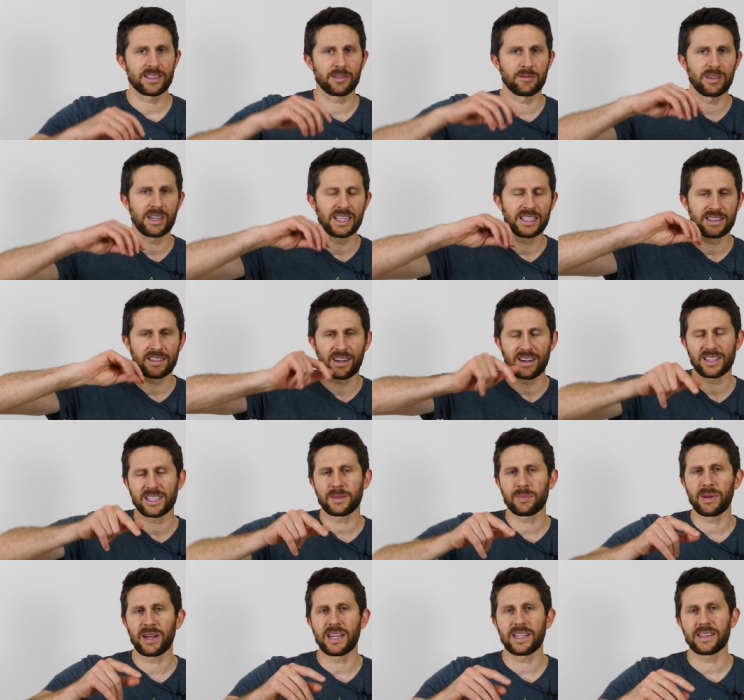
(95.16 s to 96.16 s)
So when I start
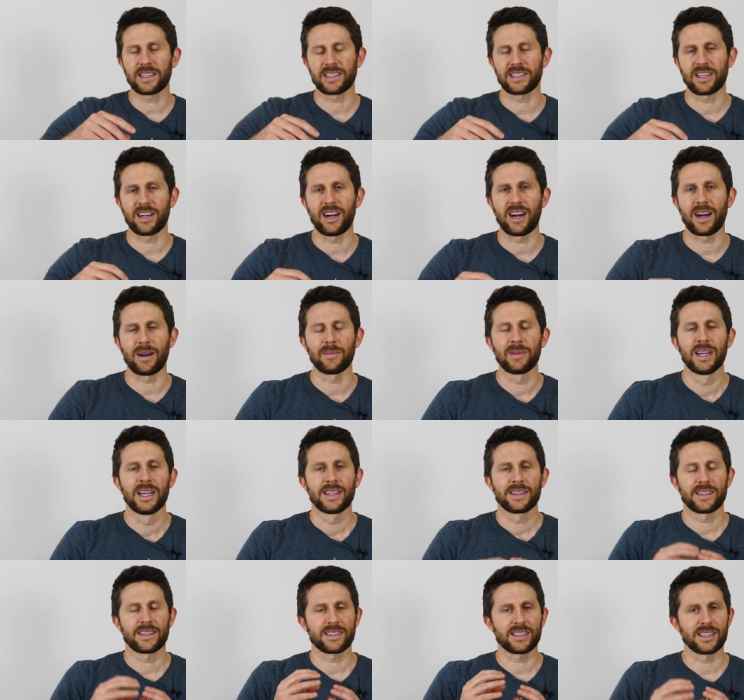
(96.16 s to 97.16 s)
spinning the top,
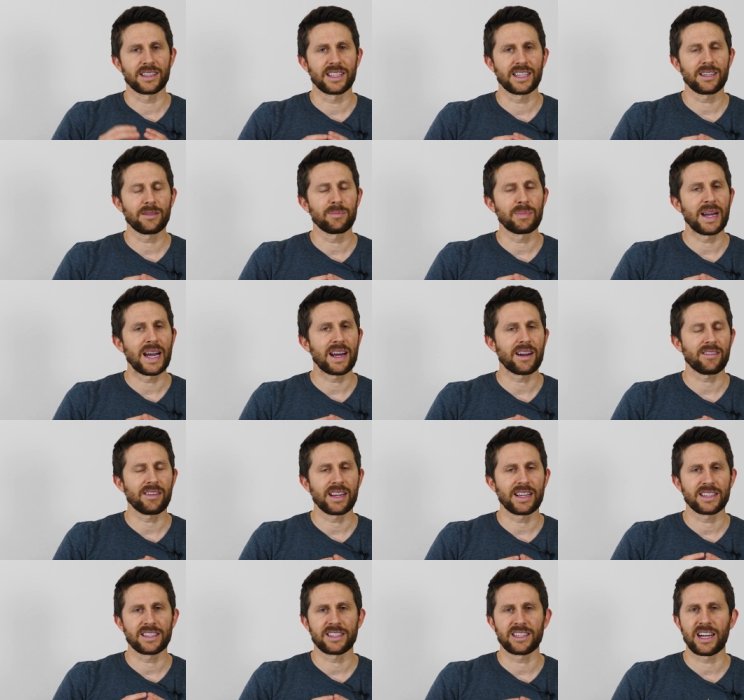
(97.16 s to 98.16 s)
there's a little
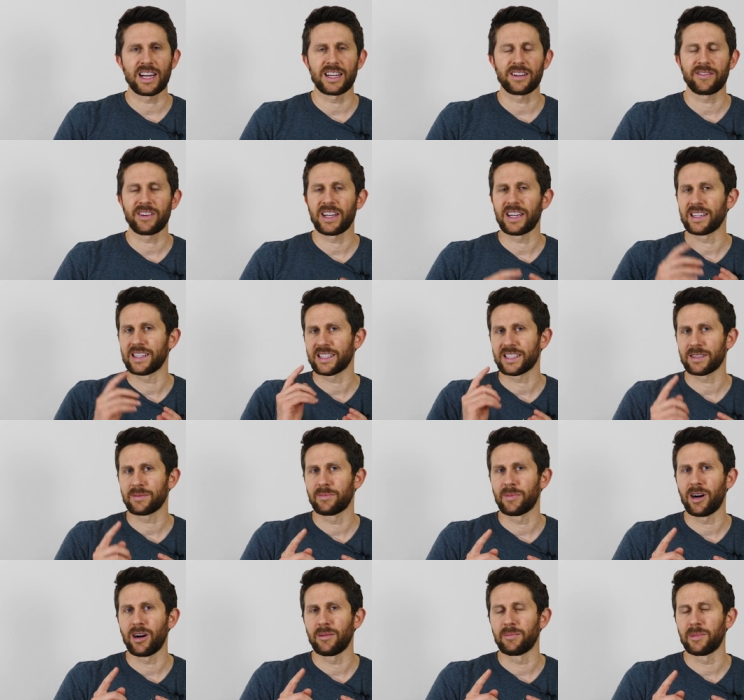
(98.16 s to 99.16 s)
battery inside of it and a
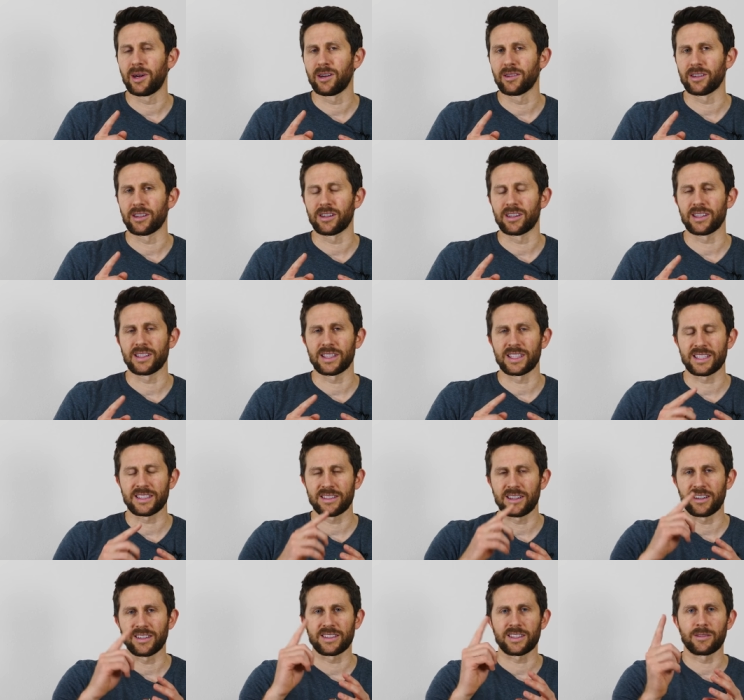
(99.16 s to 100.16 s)
small motor that
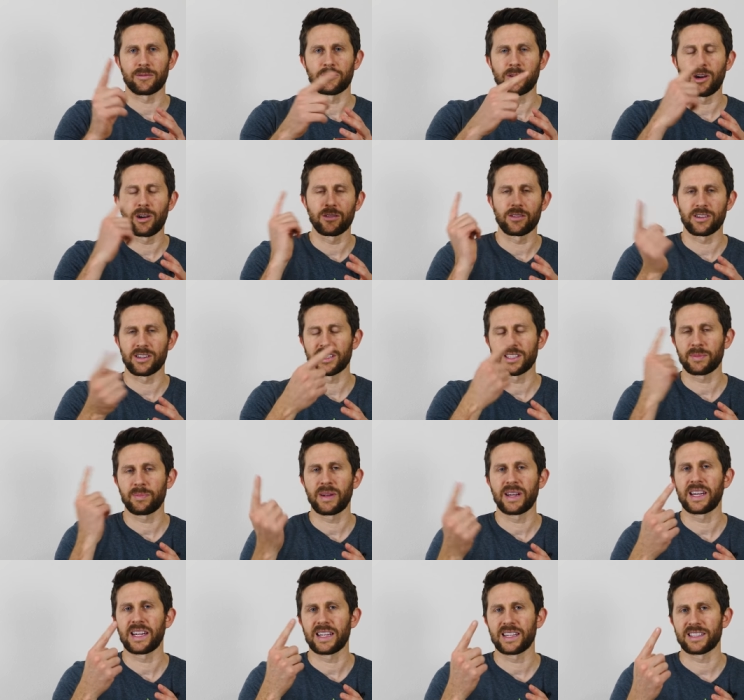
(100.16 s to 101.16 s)
starts a rotor
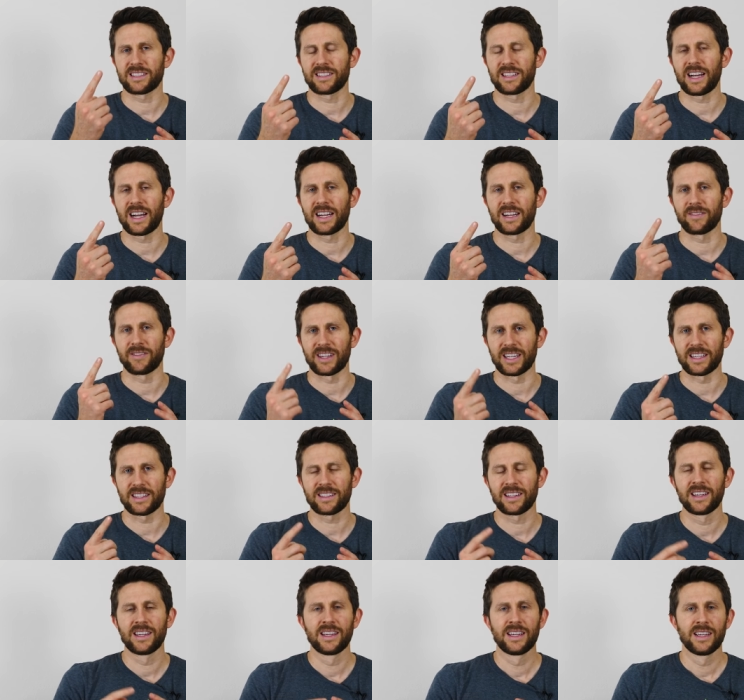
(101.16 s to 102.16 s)
spinning inside of
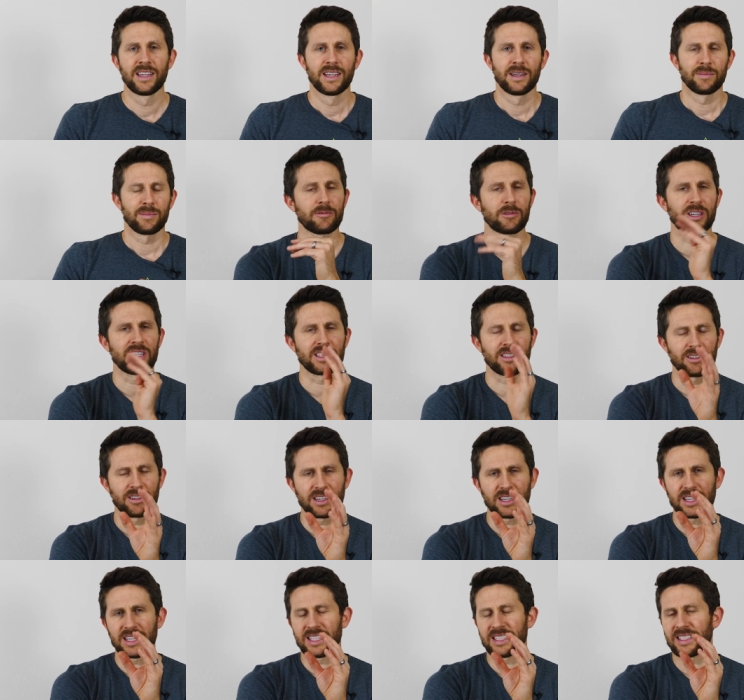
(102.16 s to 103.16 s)
it. Well, in
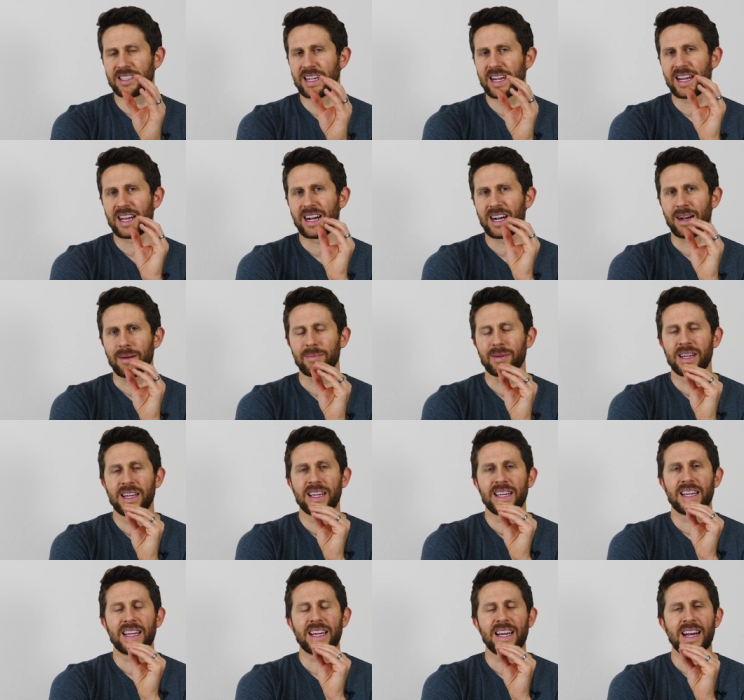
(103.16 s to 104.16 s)
order to stay up,
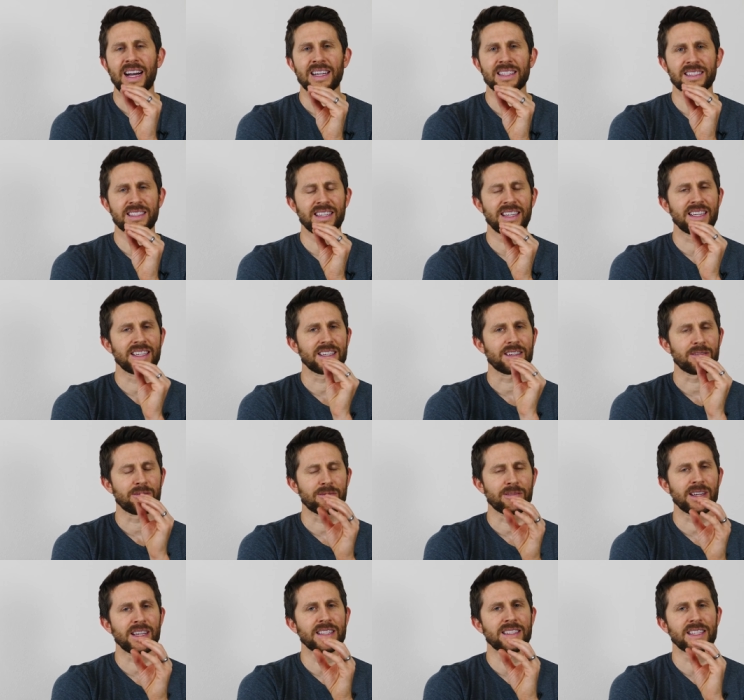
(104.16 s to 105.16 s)
it has to
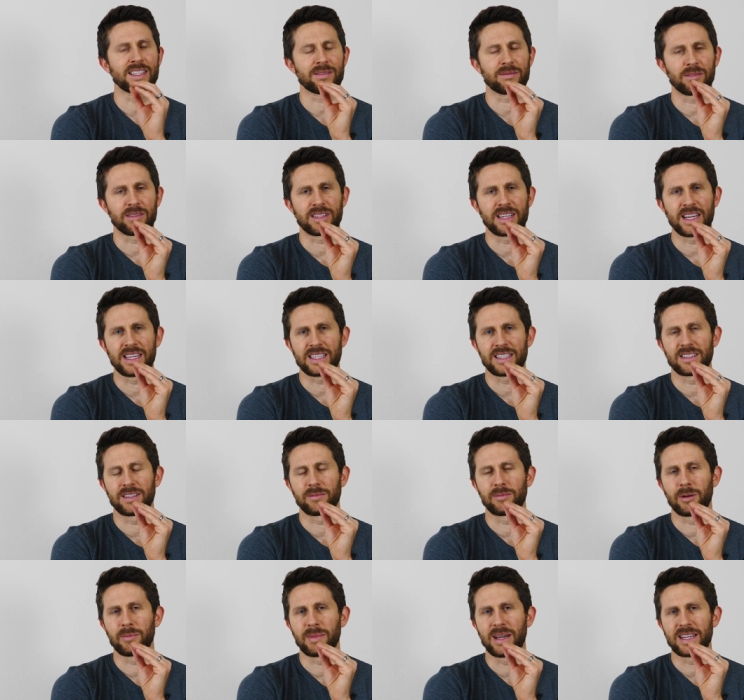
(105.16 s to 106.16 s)
increase its
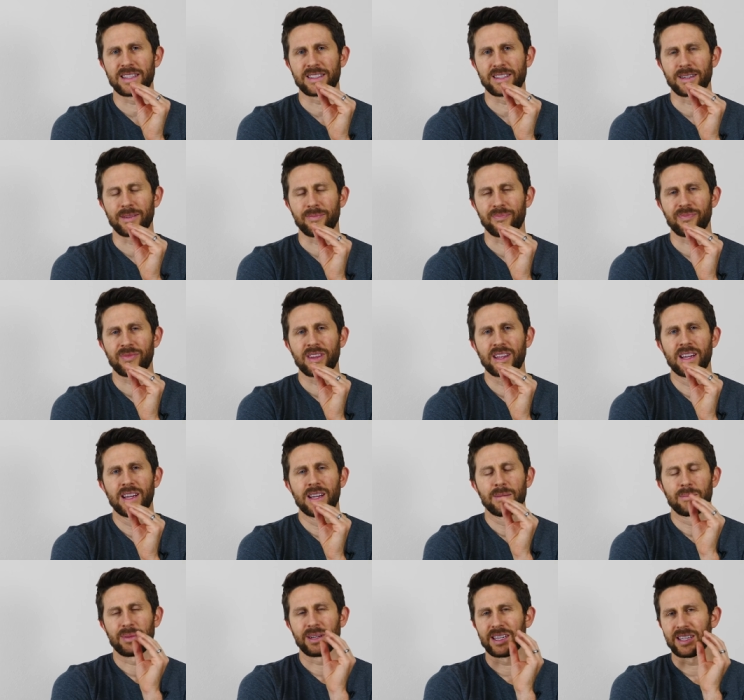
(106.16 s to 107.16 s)
rotational momentum.
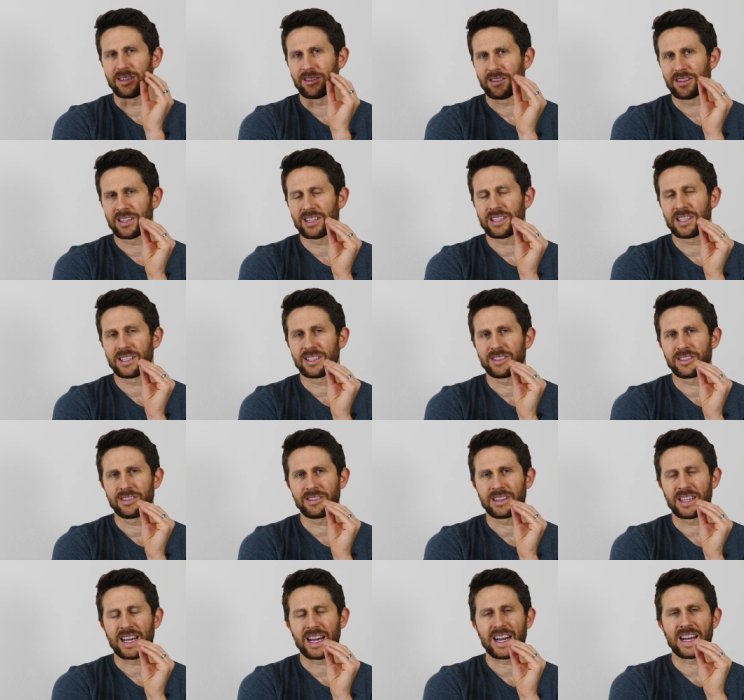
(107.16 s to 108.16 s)
But in order to
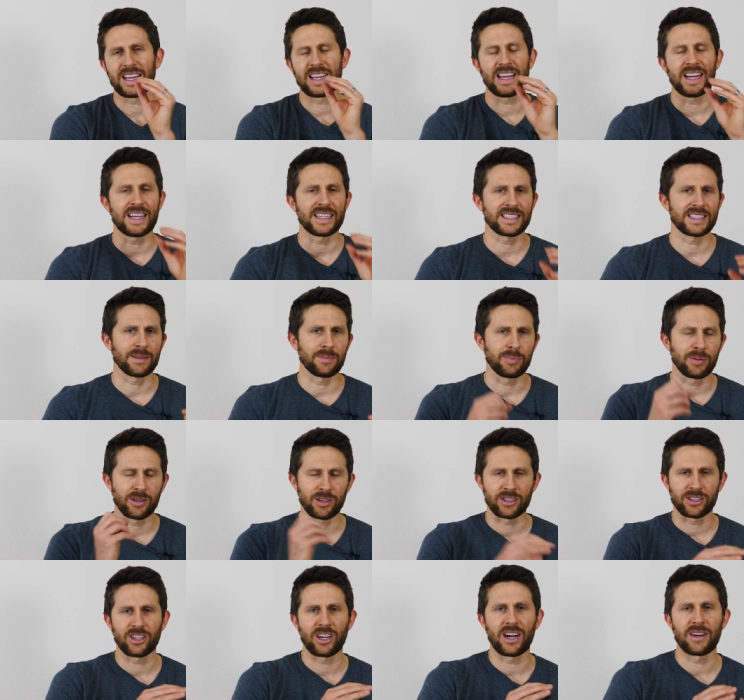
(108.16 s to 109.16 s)
do that, it has to
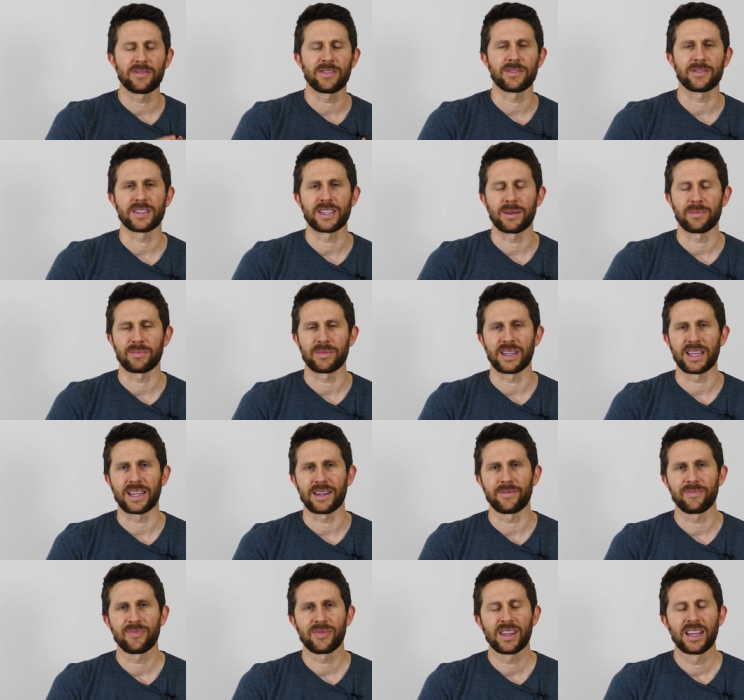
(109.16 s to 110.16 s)
push off of something.